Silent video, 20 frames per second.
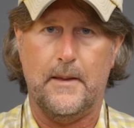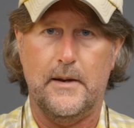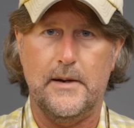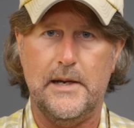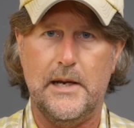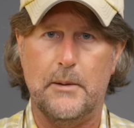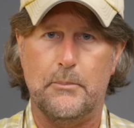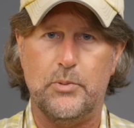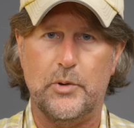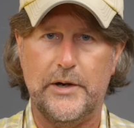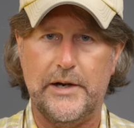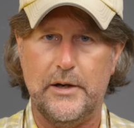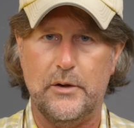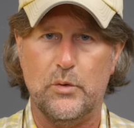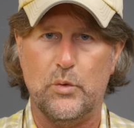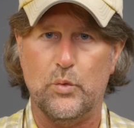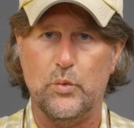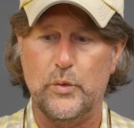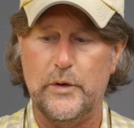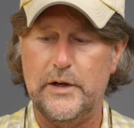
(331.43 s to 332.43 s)
neoprene
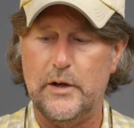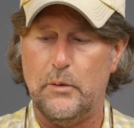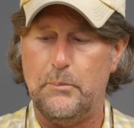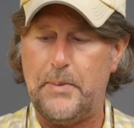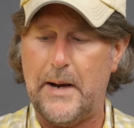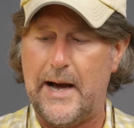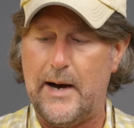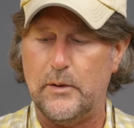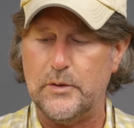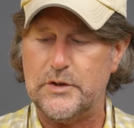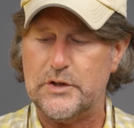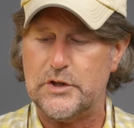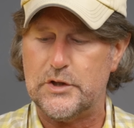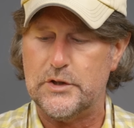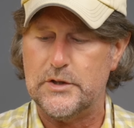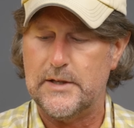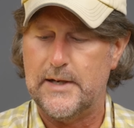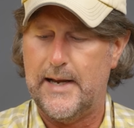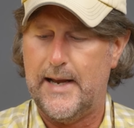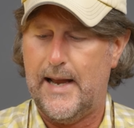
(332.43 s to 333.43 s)
reel
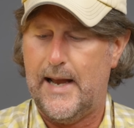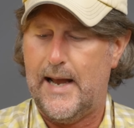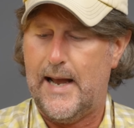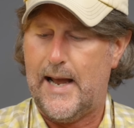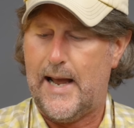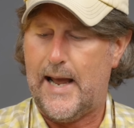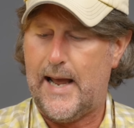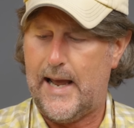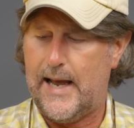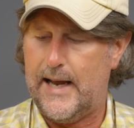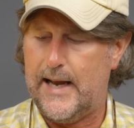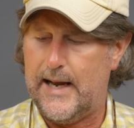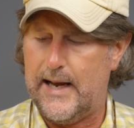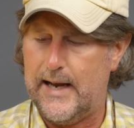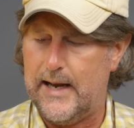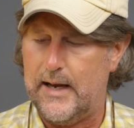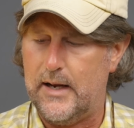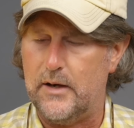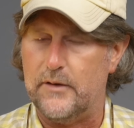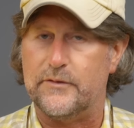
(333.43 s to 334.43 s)
pouch,
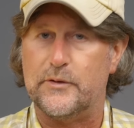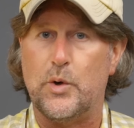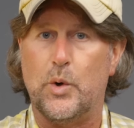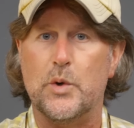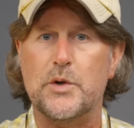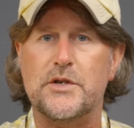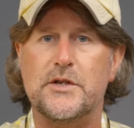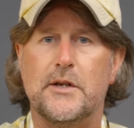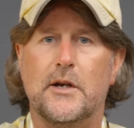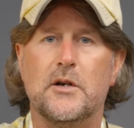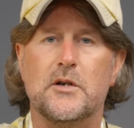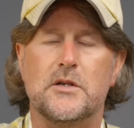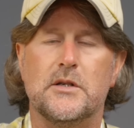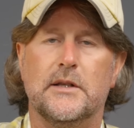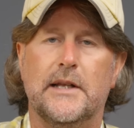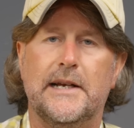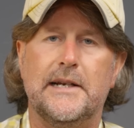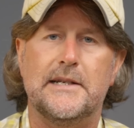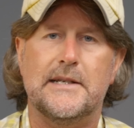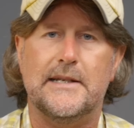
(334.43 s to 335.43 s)
and of course there's
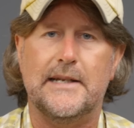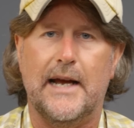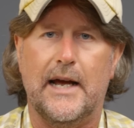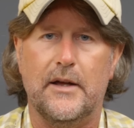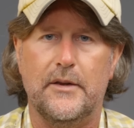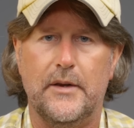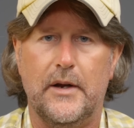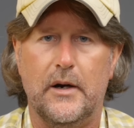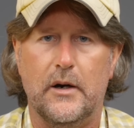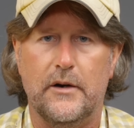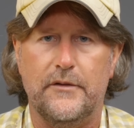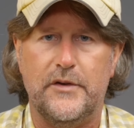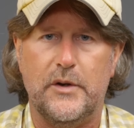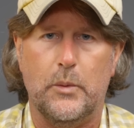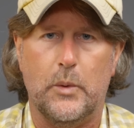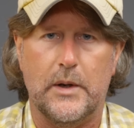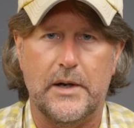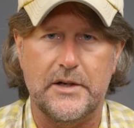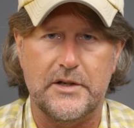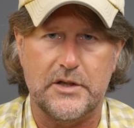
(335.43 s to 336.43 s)
links down there if you
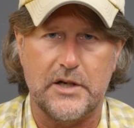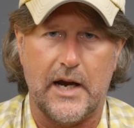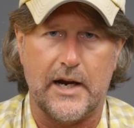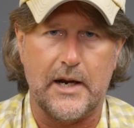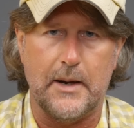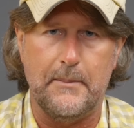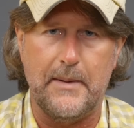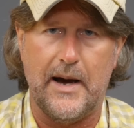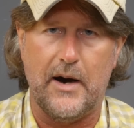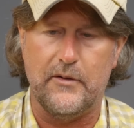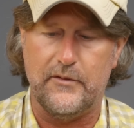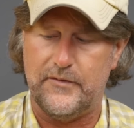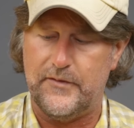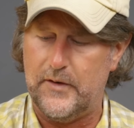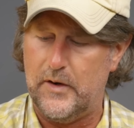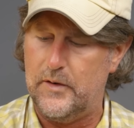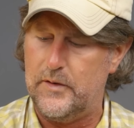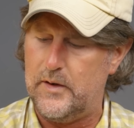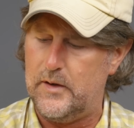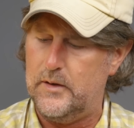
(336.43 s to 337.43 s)
want to check them out
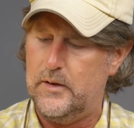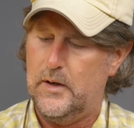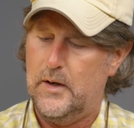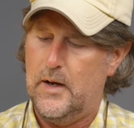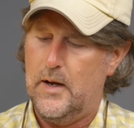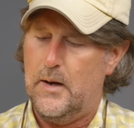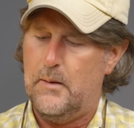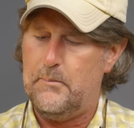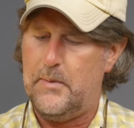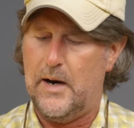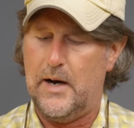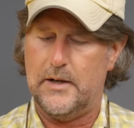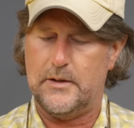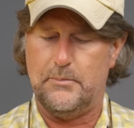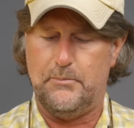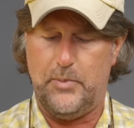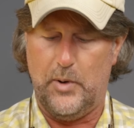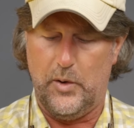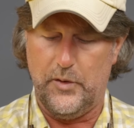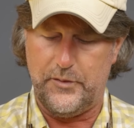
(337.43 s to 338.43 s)
further,
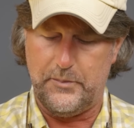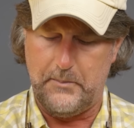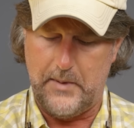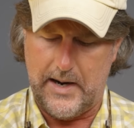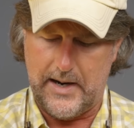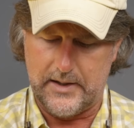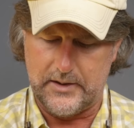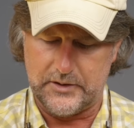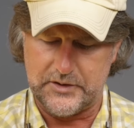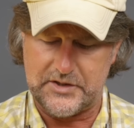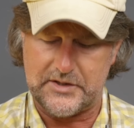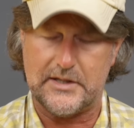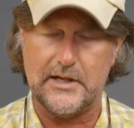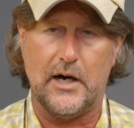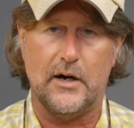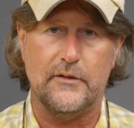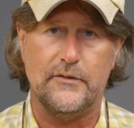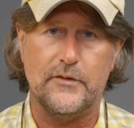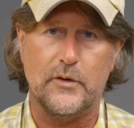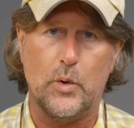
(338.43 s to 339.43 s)
but both models
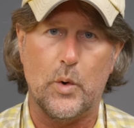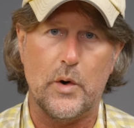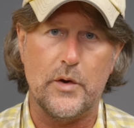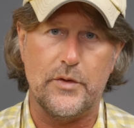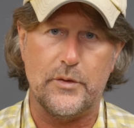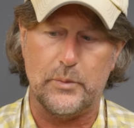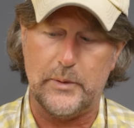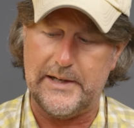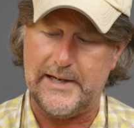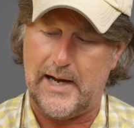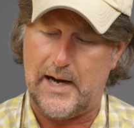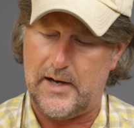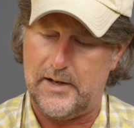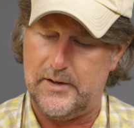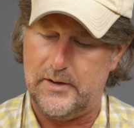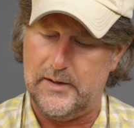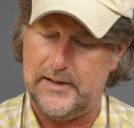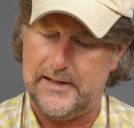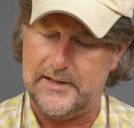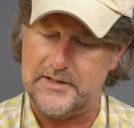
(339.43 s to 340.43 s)
sell for
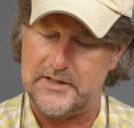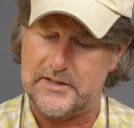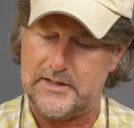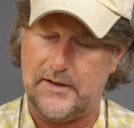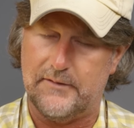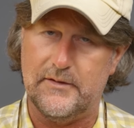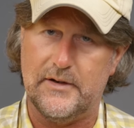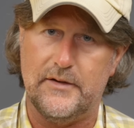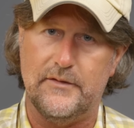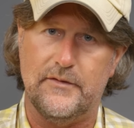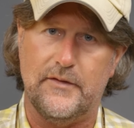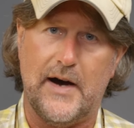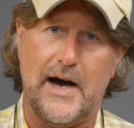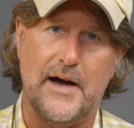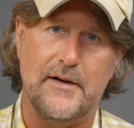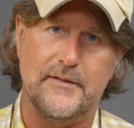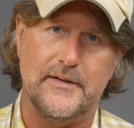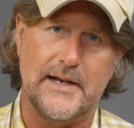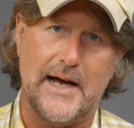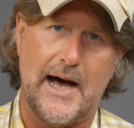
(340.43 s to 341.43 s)

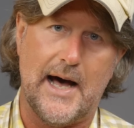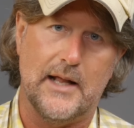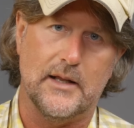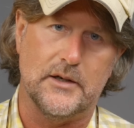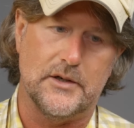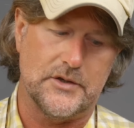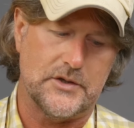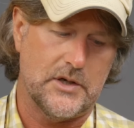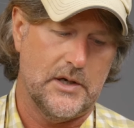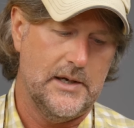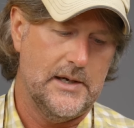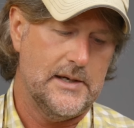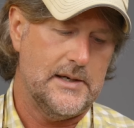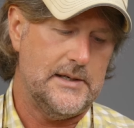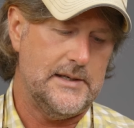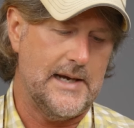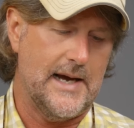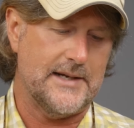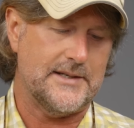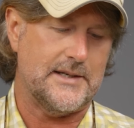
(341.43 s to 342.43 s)
$375.
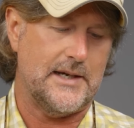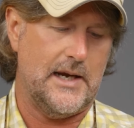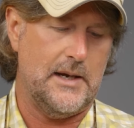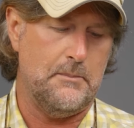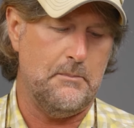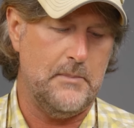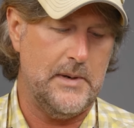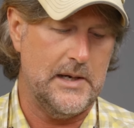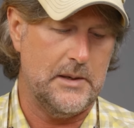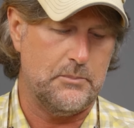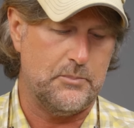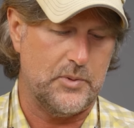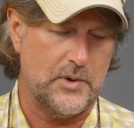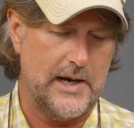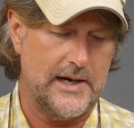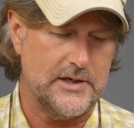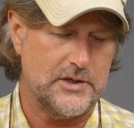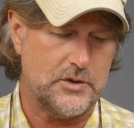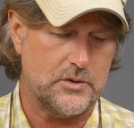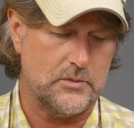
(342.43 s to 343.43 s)
Yes, a
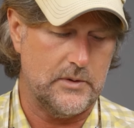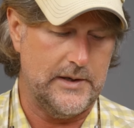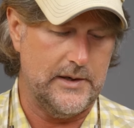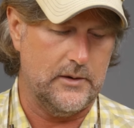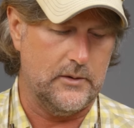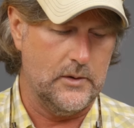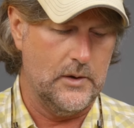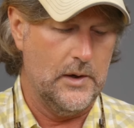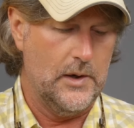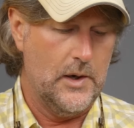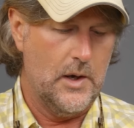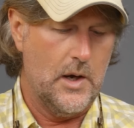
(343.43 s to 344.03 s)
mid-priced reel,